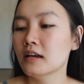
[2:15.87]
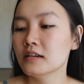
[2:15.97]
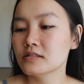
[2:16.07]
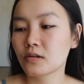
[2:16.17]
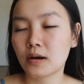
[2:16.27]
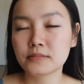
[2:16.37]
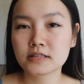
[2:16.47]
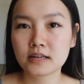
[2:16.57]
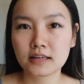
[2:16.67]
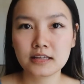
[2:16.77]
So I'm just
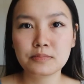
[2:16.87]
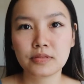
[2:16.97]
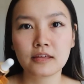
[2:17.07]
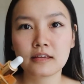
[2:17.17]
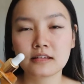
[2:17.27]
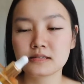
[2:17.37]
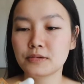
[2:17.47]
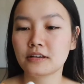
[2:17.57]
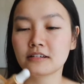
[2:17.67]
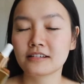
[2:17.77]
gonna keep this
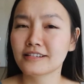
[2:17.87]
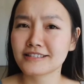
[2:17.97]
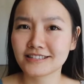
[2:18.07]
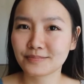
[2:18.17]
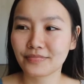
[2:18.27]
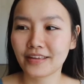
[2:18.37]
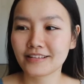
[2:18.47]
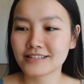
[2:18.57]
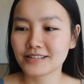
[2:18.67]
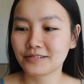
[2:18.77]
because
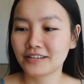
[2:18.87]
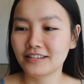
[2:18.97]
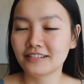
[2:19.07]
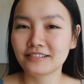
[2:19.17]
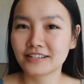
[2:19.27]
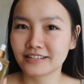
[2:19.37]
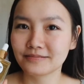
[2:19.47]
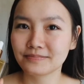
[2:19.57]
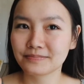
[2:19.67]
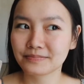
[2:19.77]
it's so cute
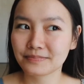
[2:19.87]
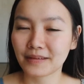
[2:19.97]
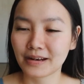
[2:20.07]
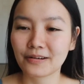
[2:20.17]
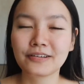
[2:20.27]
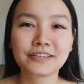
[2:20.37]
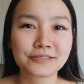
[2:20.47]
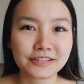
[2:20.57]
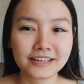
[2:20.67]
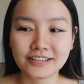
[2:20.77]
and I don't know, I've heard
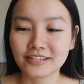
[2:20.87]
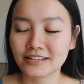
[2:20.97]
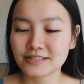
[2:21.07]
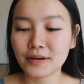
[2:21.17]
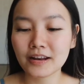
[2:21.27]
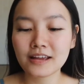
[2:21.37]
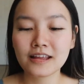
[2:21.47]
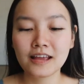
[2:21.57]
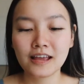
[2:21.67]
really good things about it.